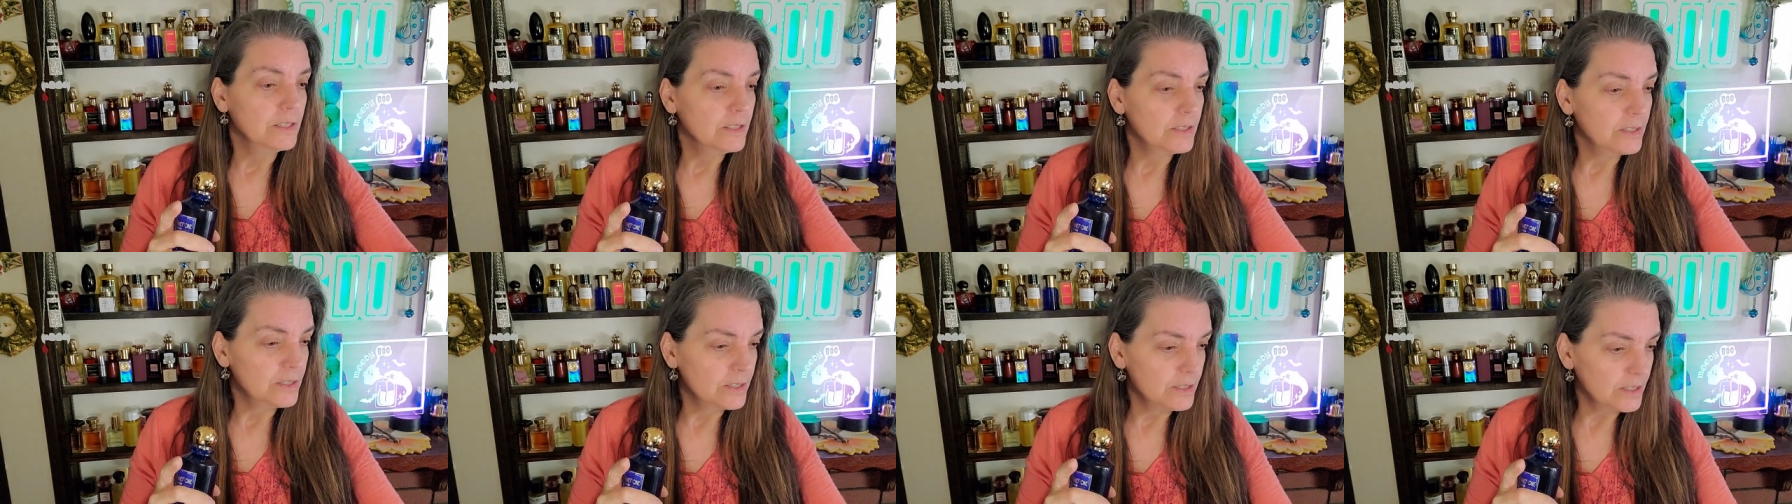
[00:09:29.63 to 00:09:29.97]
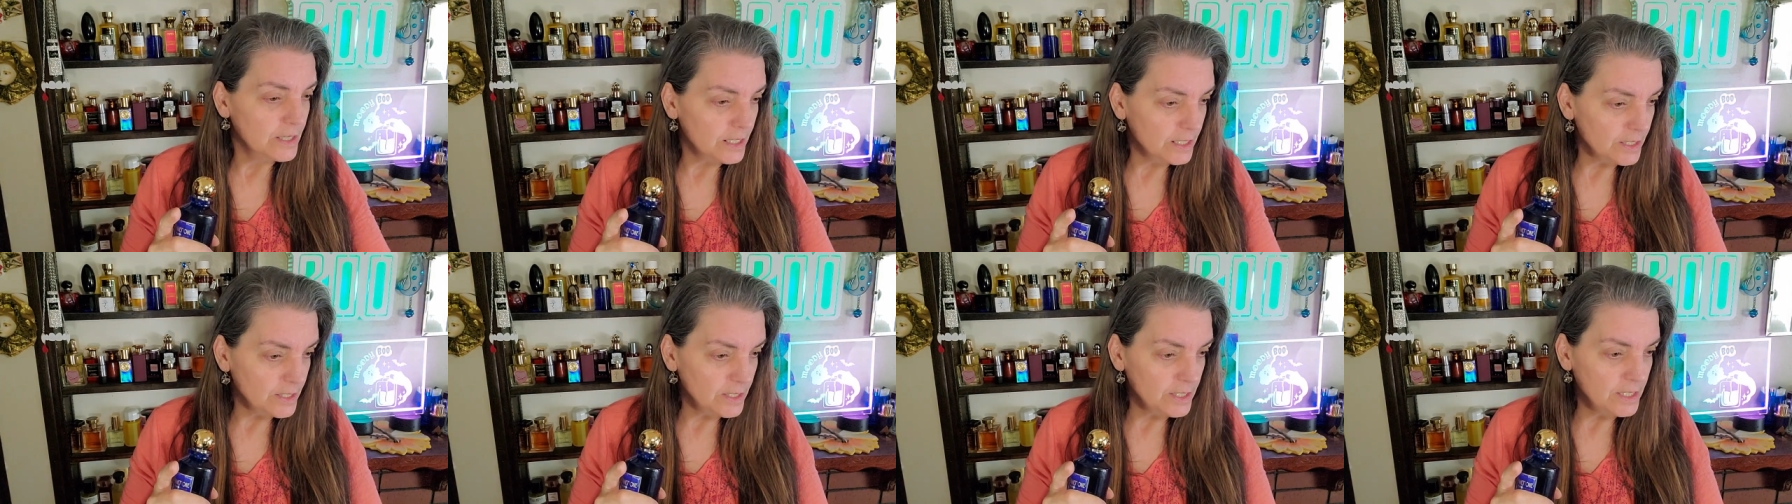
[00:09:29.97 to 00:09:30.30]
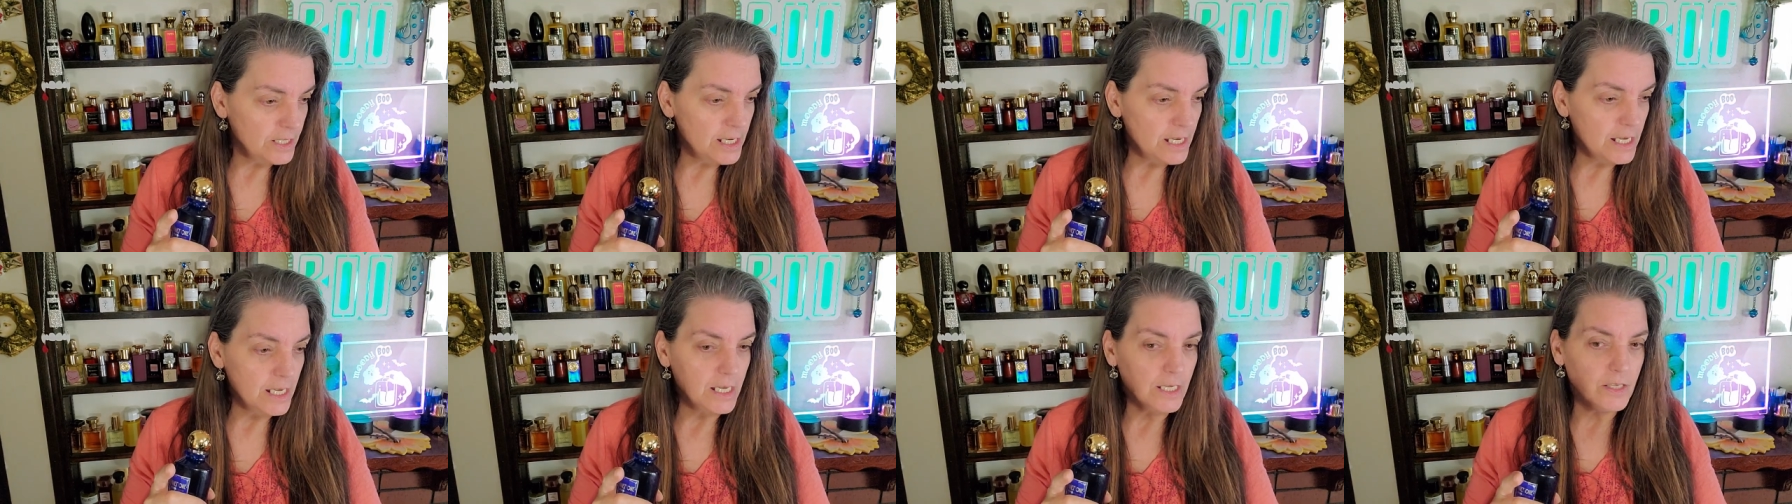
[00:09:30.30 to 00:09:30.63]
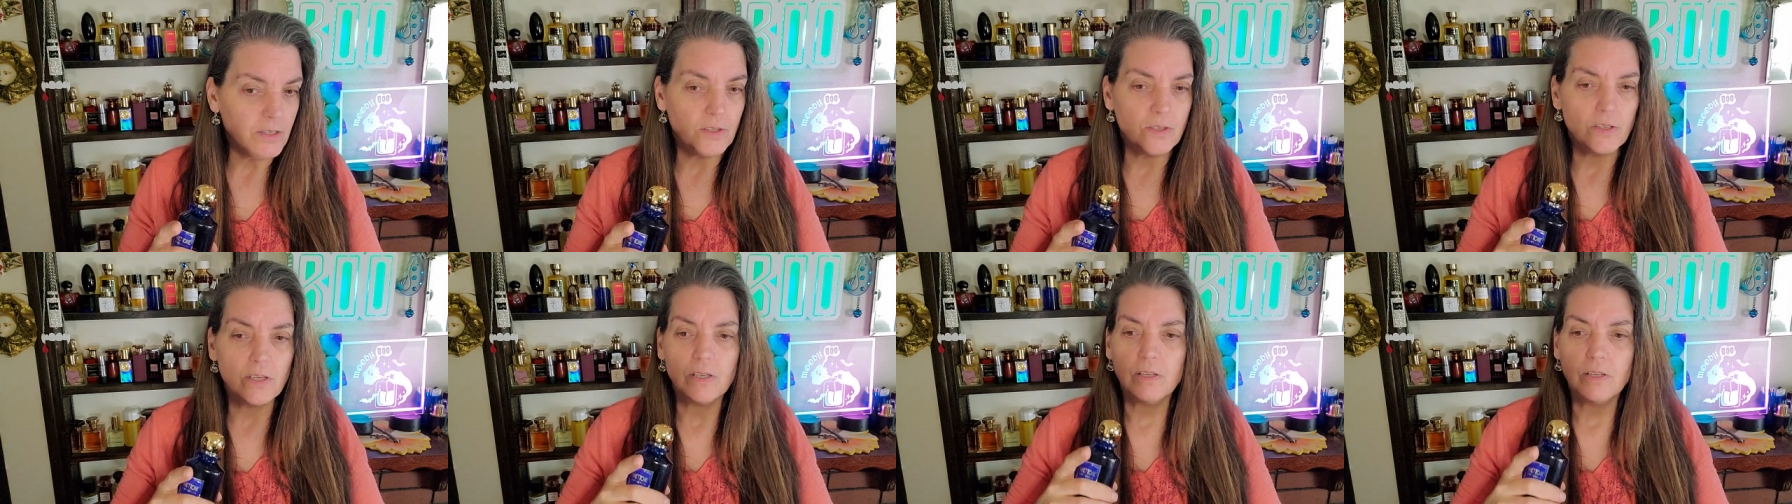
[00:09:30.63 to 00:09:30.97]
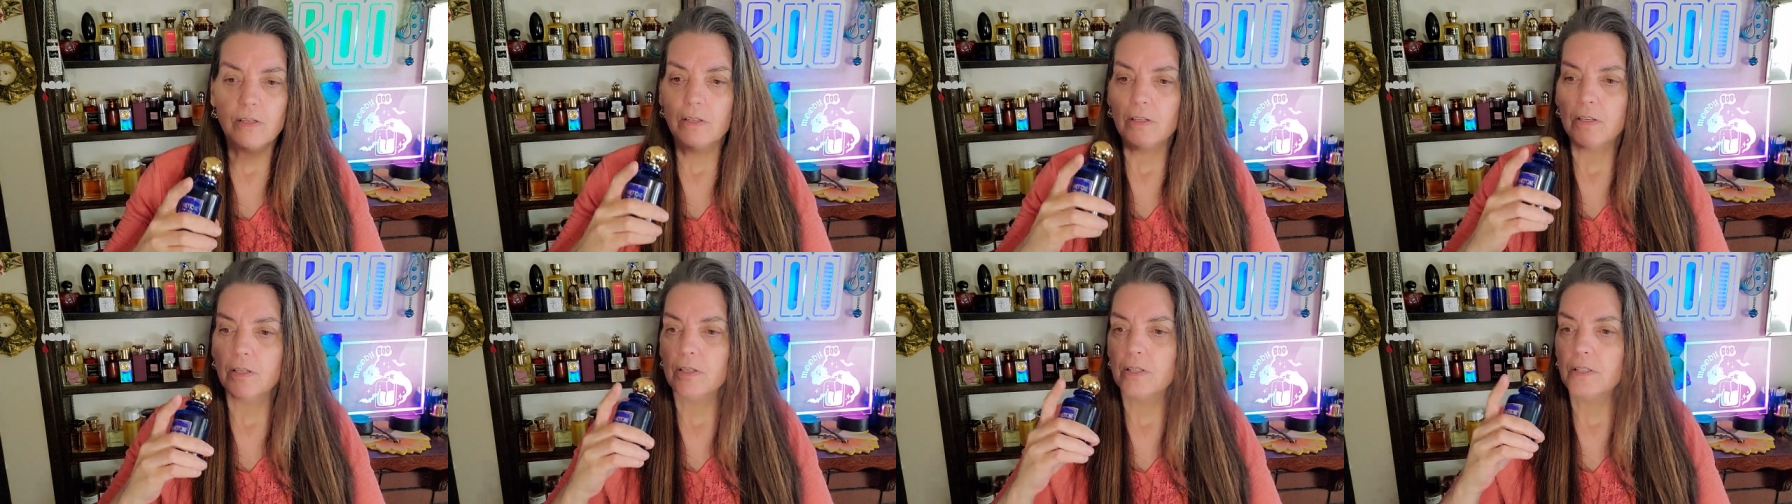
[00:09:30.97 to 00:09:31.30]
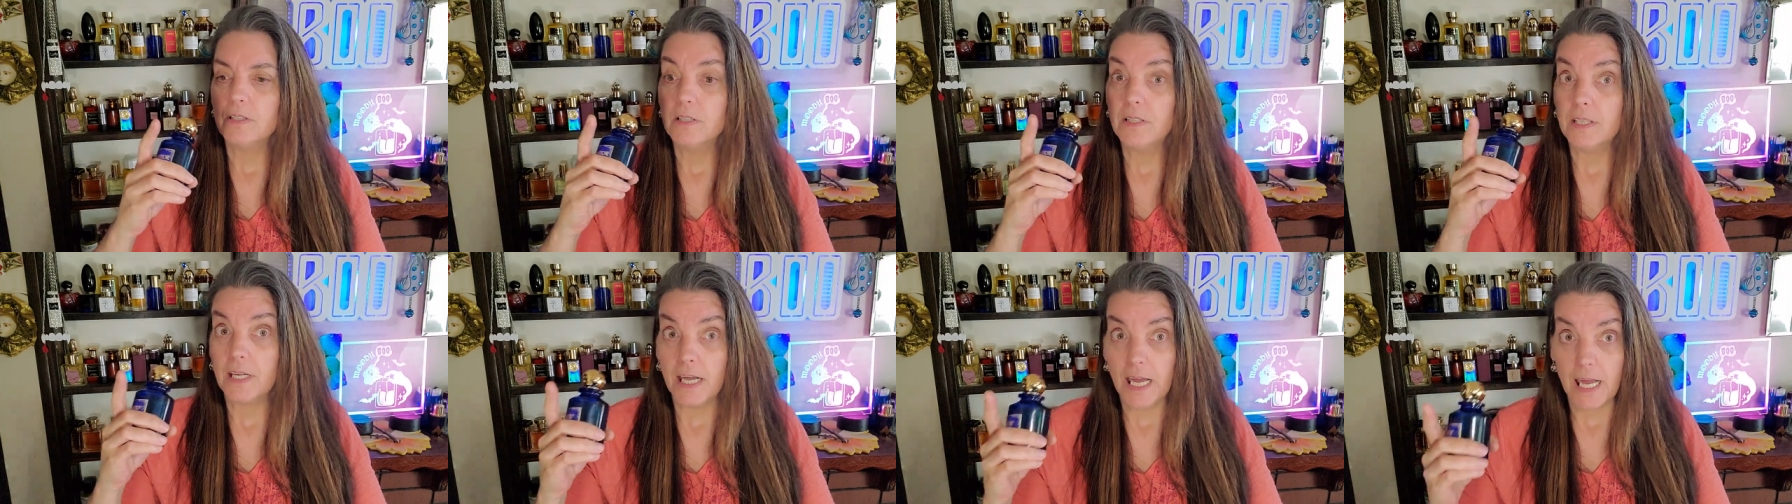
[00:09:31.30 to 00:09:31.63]
60s
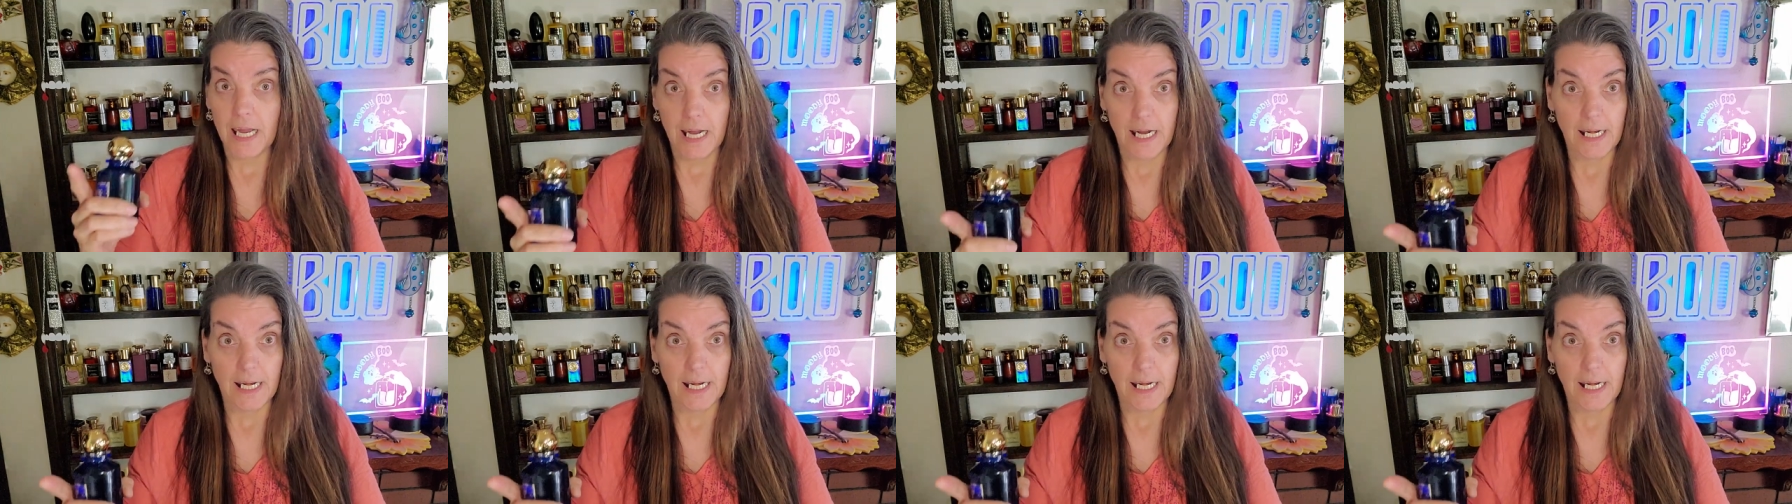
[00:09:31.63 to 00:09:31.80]
to